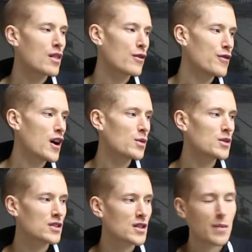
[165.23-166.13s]
the third
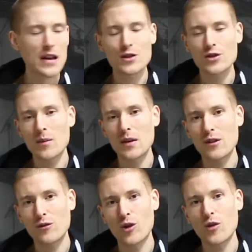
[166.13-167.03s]
one's on the bass drum, and
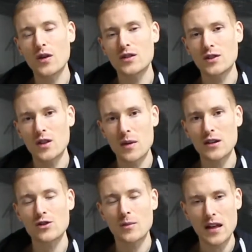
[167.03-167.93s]
the fourth one's on the
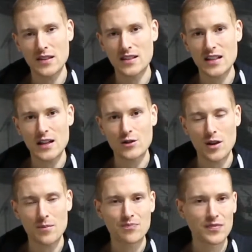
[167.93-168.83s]
bass drum and the snare
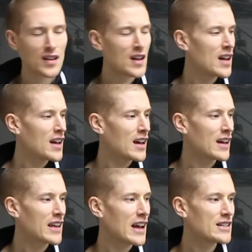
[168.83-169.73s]
drum.
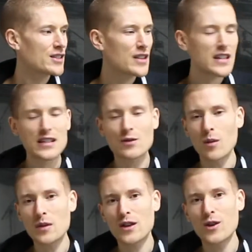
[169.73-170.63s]
Okay, so this is
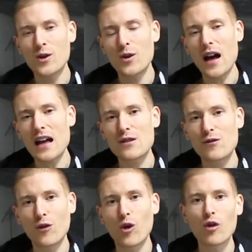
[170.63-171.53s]
what we call a
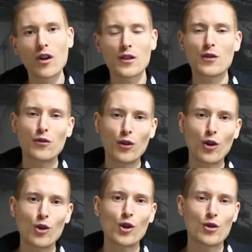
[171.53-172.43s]
4 on the
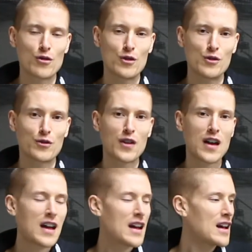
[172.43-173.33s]
floor groove,
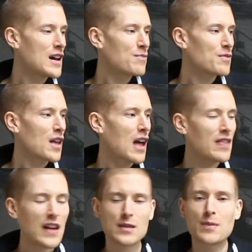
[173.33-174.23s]

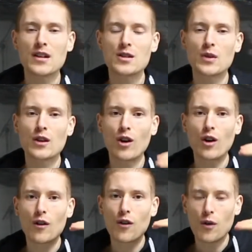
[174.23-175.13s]
and that's because we got